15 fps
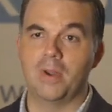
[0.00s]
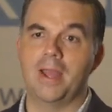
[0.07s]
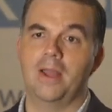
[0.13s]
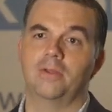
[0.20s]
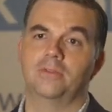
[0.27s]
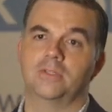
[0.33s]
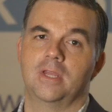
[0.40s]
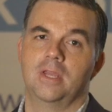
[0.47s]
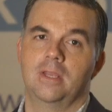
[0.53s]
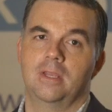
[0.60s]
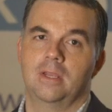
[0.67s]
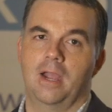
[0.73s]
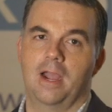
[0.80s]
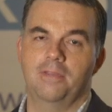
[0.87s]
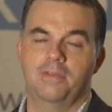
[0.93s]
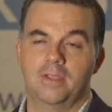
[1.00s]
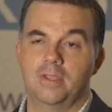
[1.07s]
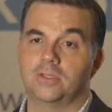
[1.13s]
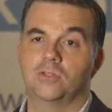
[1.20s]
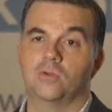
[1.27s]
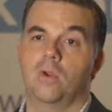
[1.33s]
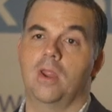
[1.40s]
rounds, I think
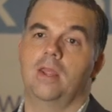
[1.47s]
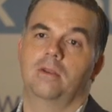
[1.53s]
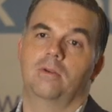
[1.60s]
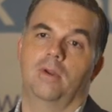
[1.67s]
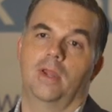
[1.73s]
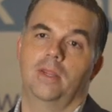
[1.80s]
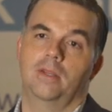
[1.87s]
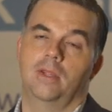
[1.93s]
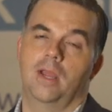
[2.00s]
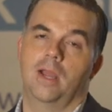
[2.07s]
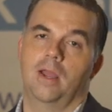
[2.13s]
it's great, right?